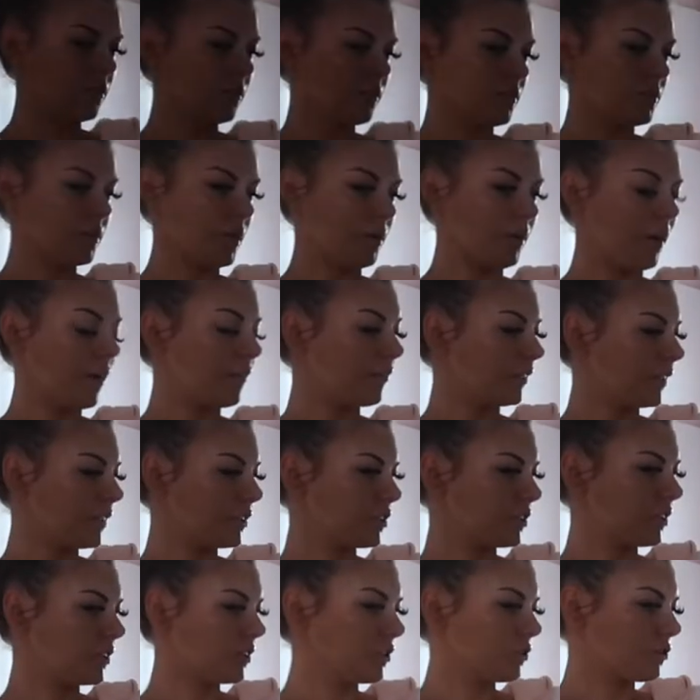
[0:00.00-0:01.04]
So I've
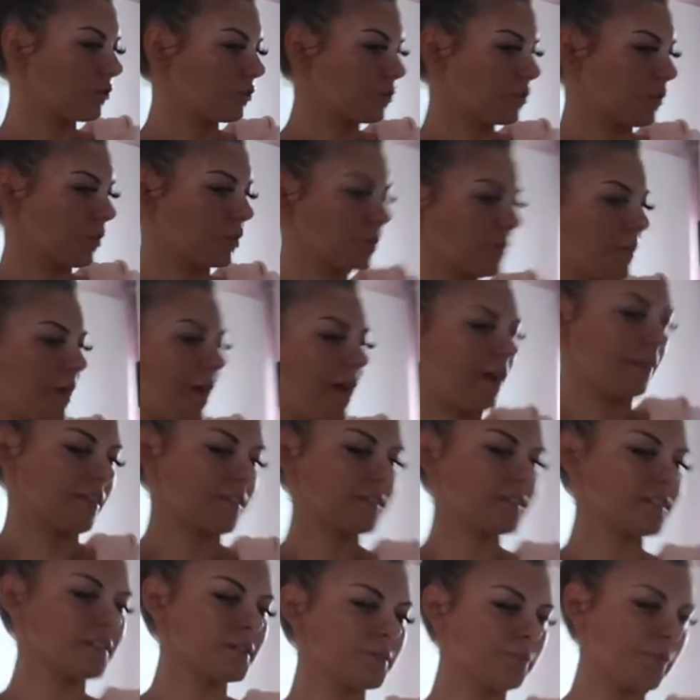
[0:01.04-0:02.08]
literally just washed my hair.
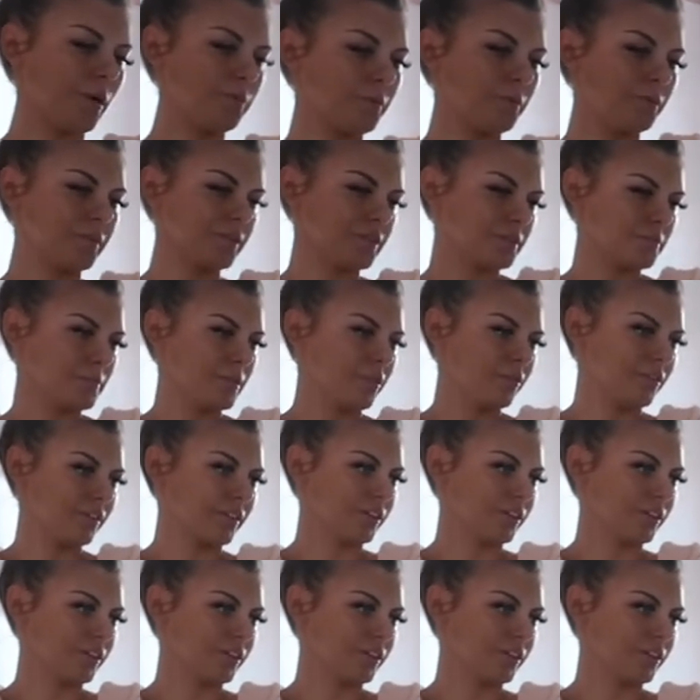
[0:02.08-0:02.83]
This is a problem with this mirror.